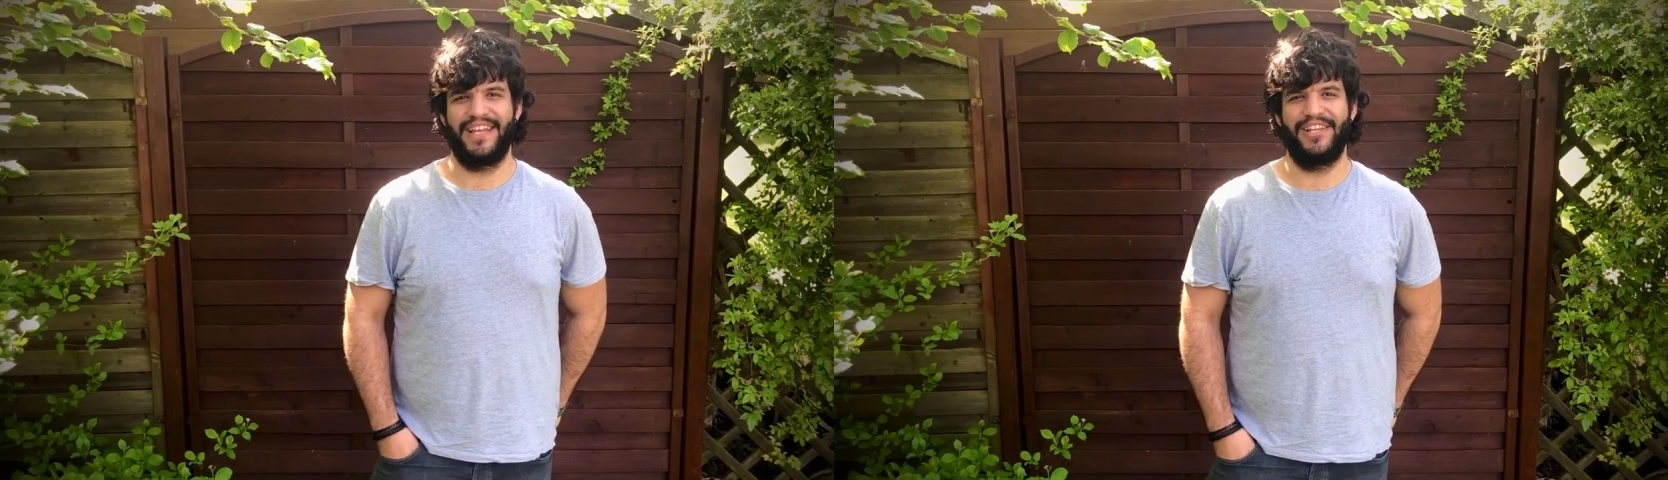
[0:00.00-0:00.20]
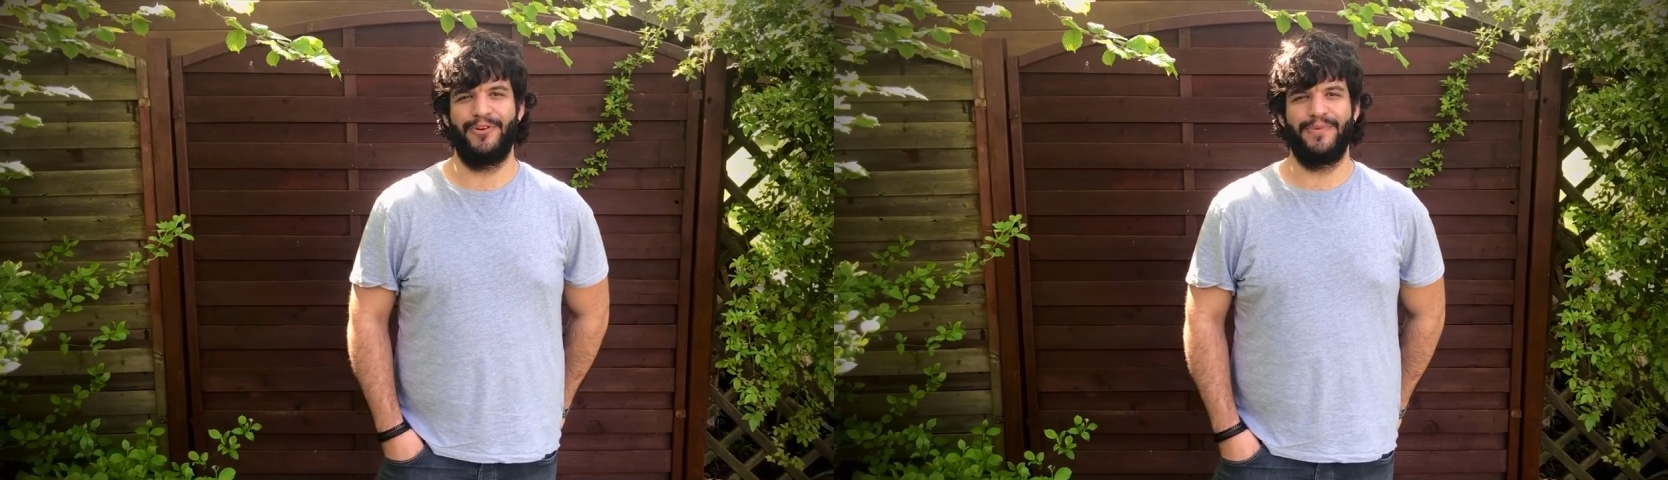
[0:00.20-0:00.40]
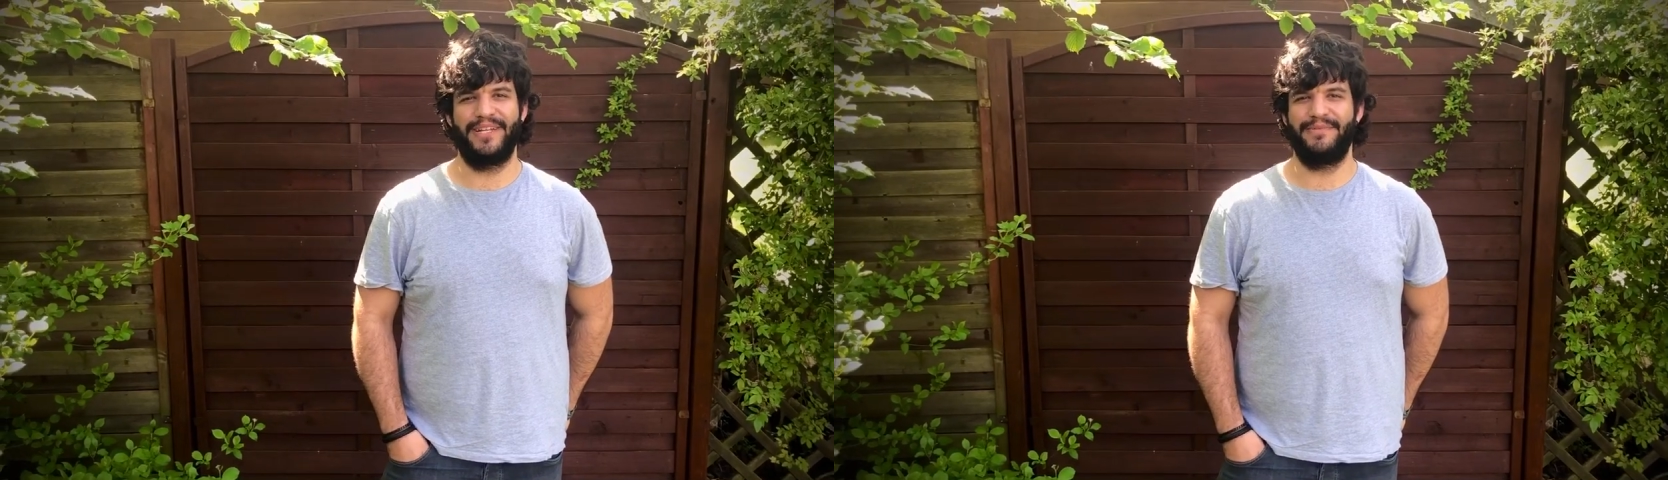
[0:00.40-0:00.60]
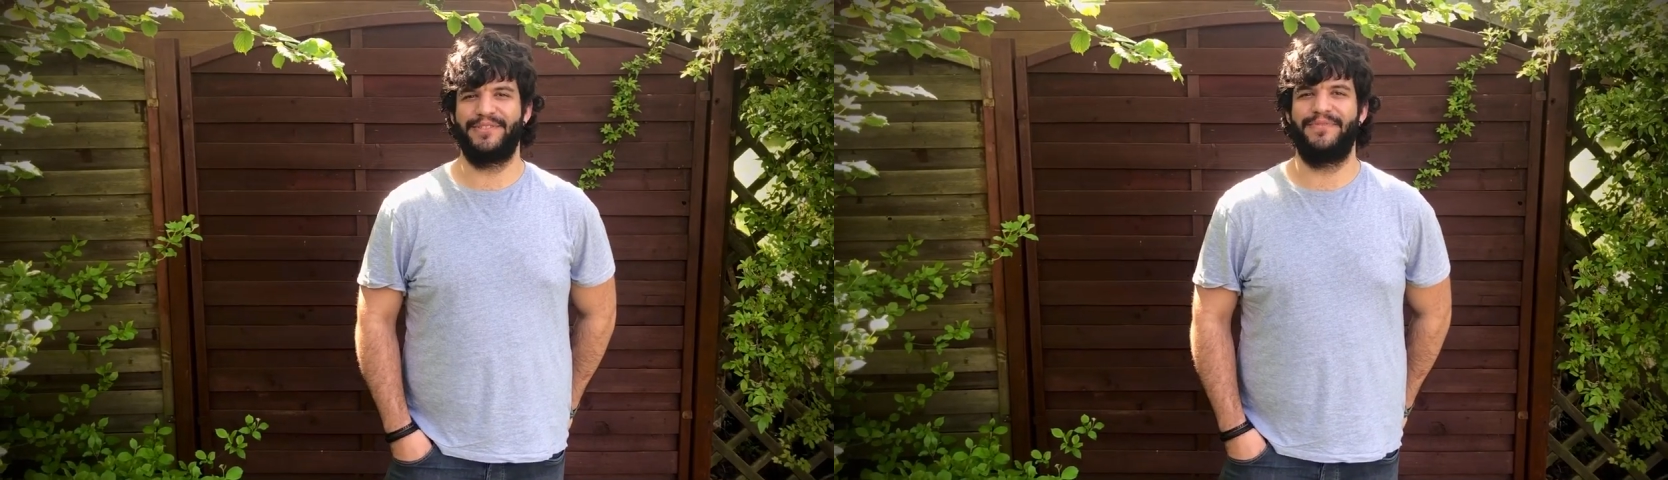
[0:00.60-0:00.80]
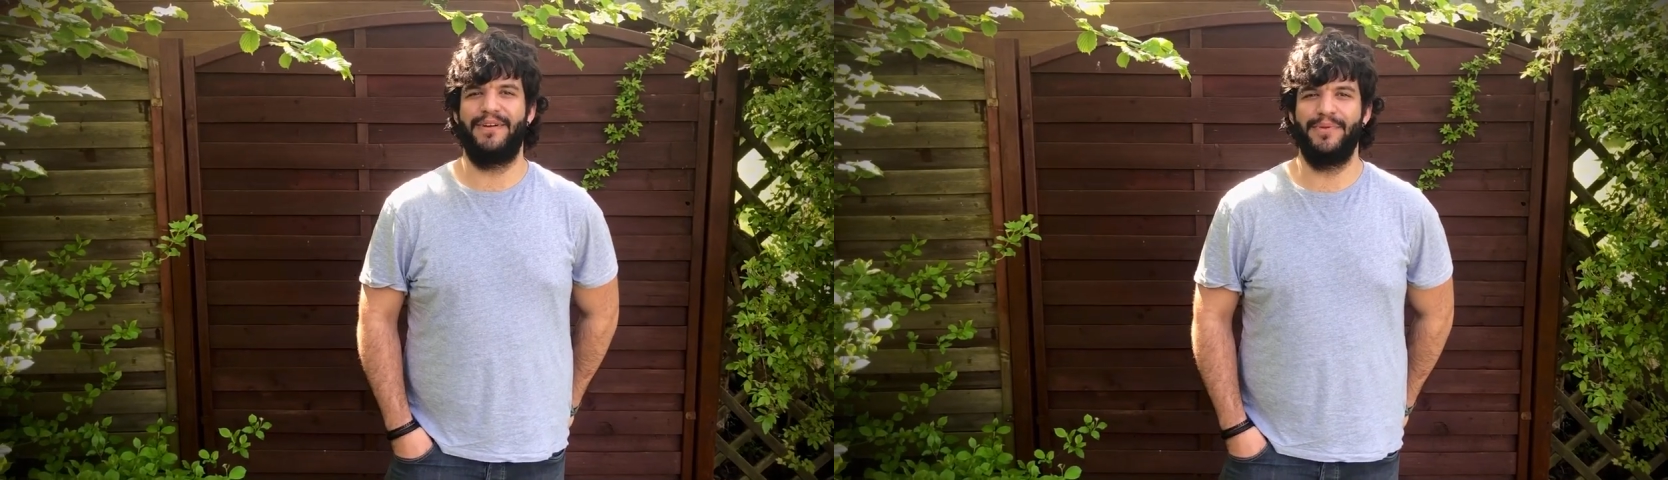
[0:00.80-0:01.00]
Hello, my name
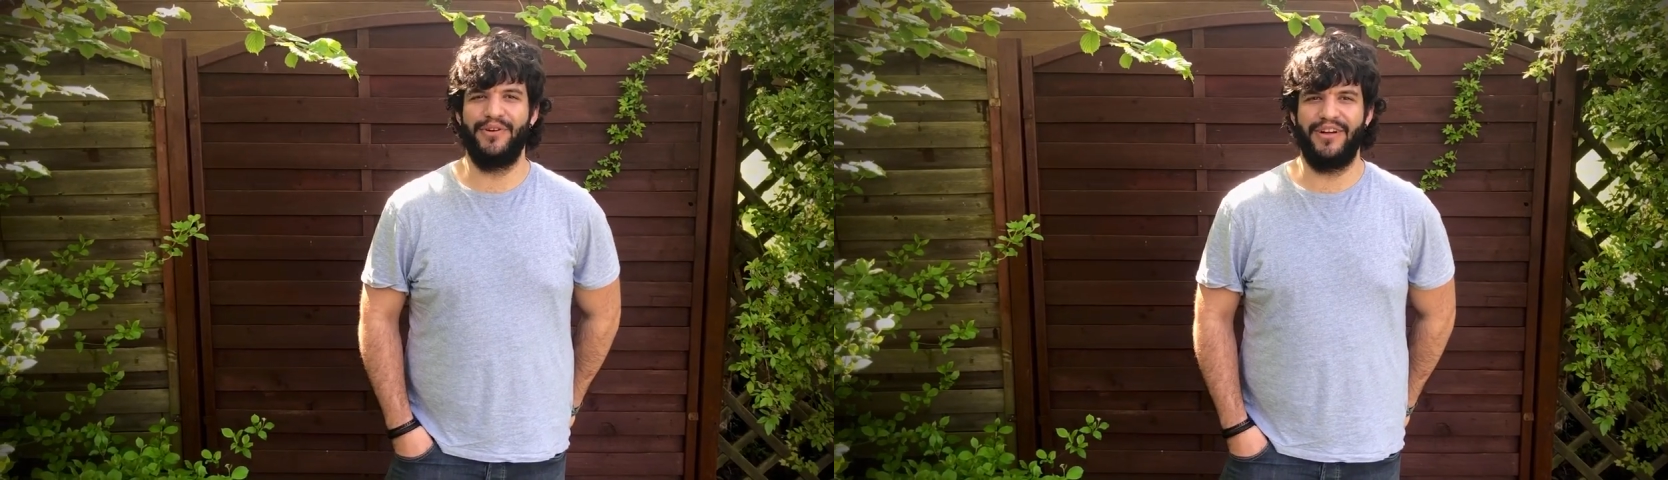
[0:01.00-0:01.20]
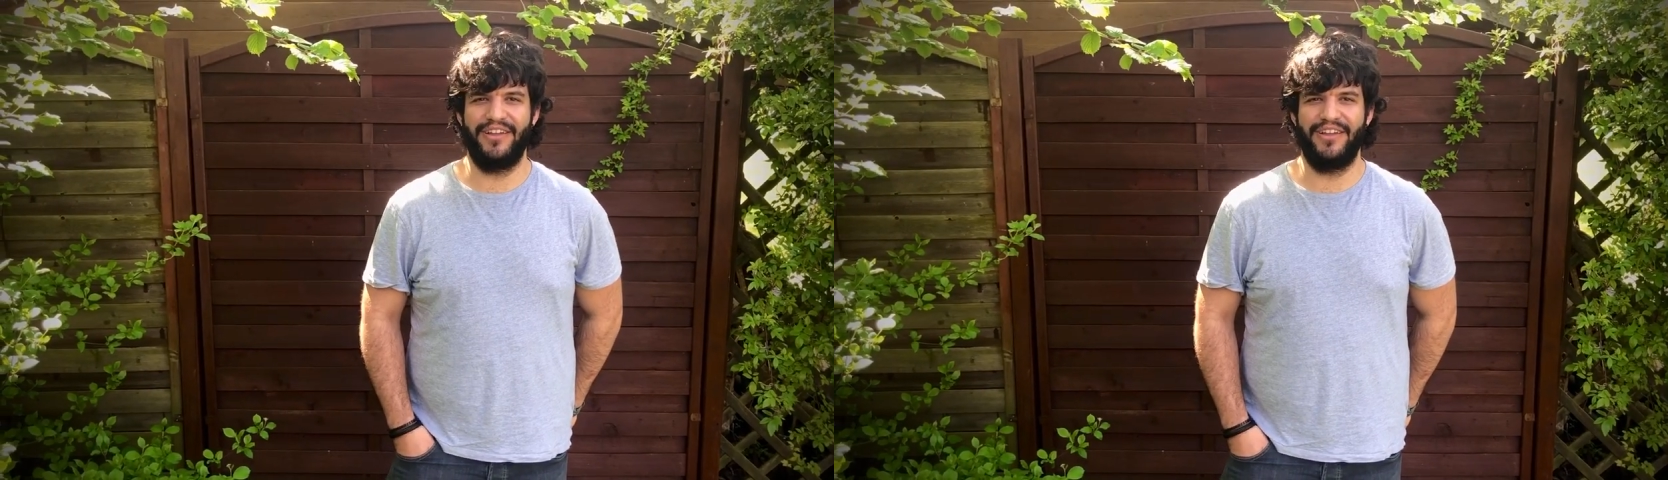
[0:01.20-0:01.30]
is Fabio.